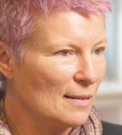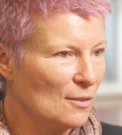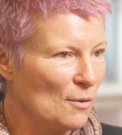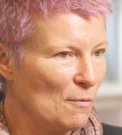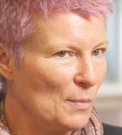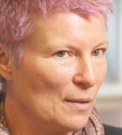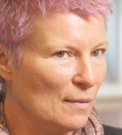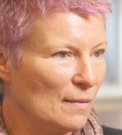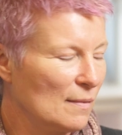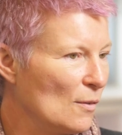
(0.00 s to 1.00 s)
So I've
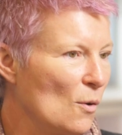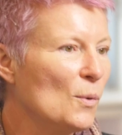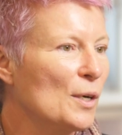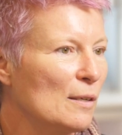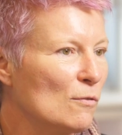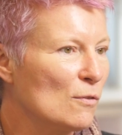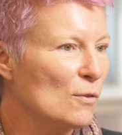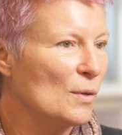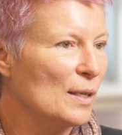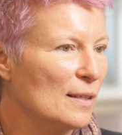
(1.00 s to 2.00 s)
been not working for
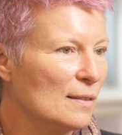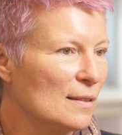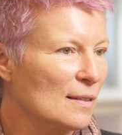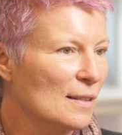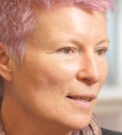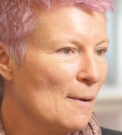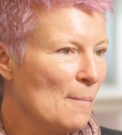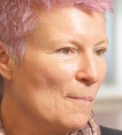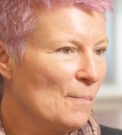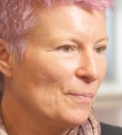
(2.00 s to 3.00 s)
4 years
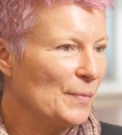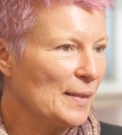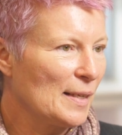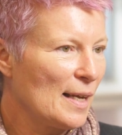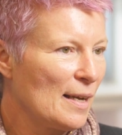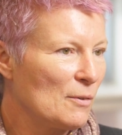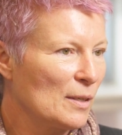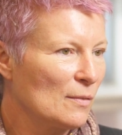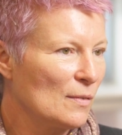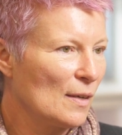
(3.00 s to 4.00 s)
and caring.